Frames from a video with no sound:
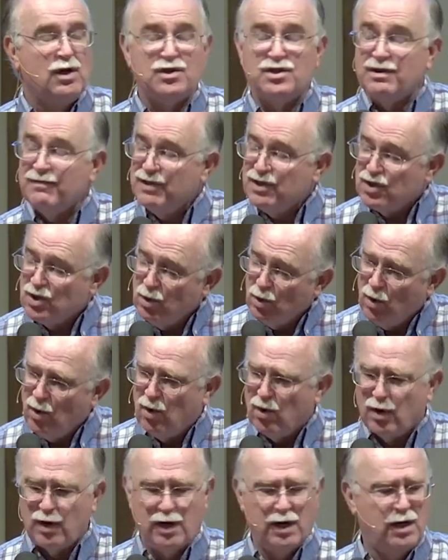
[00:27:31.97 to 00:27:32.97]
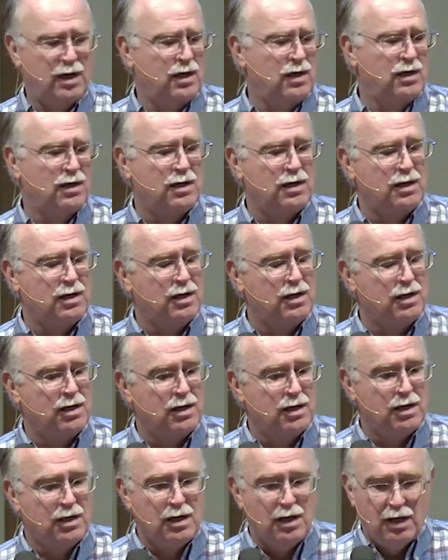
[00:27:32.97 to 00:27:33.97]
because of his glory.
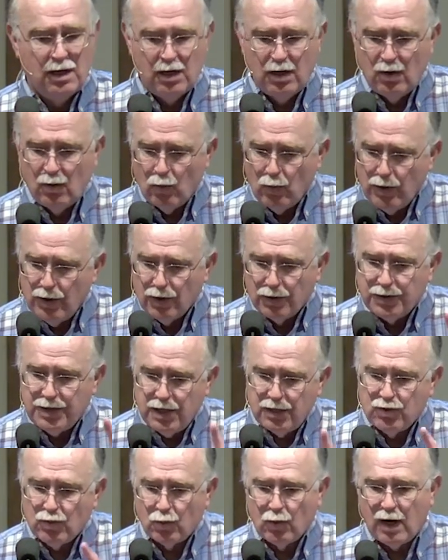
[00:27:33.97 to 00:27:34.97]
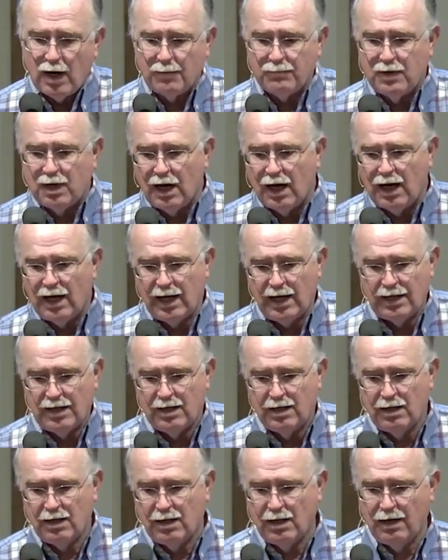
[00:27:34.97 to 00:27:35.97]
We don't need to rob
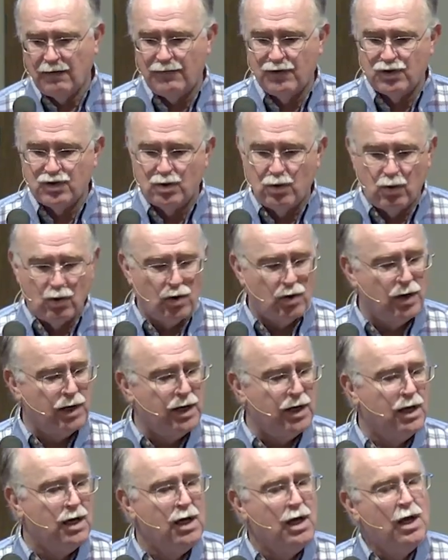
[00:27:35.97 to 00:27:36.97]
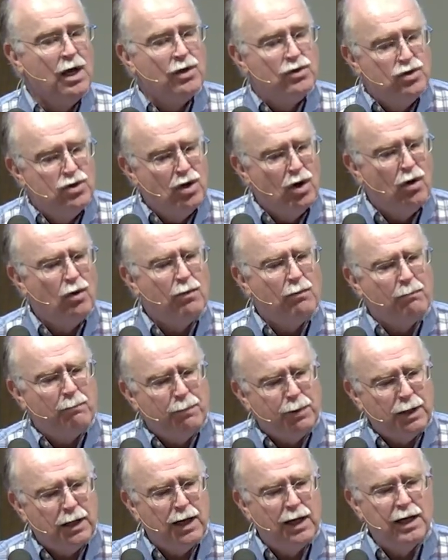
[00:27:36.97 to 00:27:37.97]
God of his glory. Don't
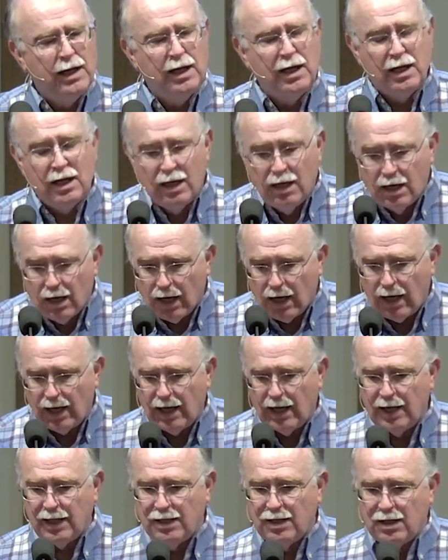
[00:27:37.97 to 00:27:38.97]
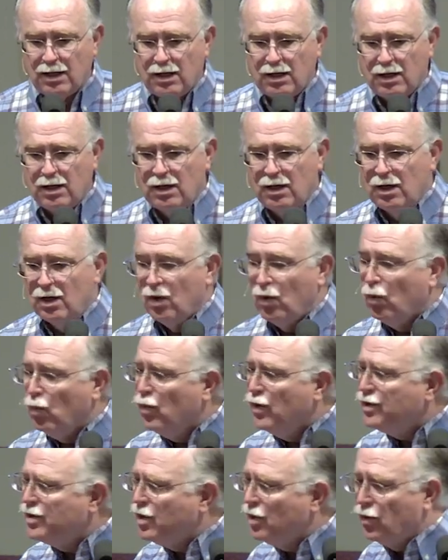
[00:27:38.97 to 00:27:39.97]
play God
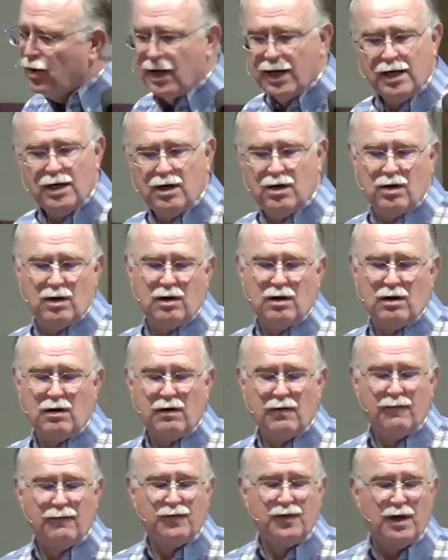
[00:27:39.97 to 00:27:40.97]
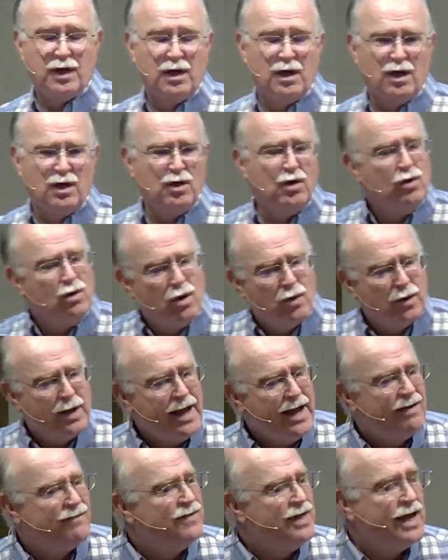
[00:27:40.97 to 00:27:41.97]
with your anger. You
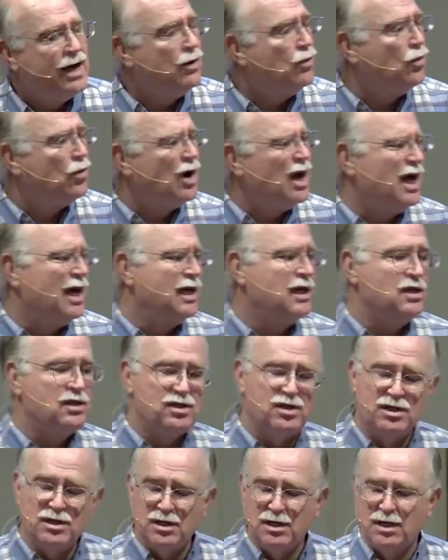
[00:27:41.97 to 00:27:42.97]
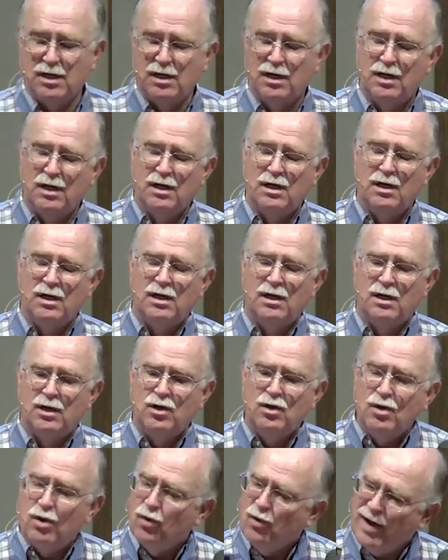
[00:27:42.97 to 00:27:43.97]
don't have that right.
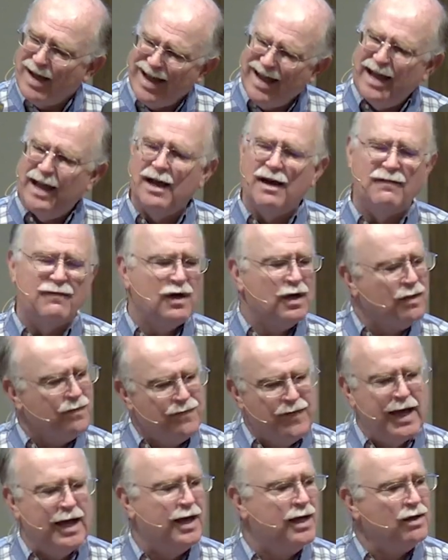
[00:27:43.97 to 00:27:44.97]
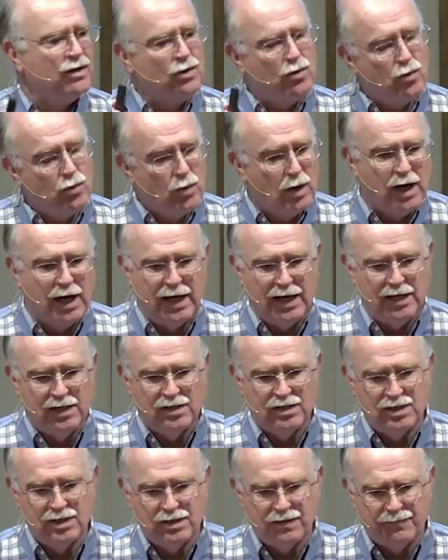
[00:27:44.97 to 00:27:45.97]
You don't have that right.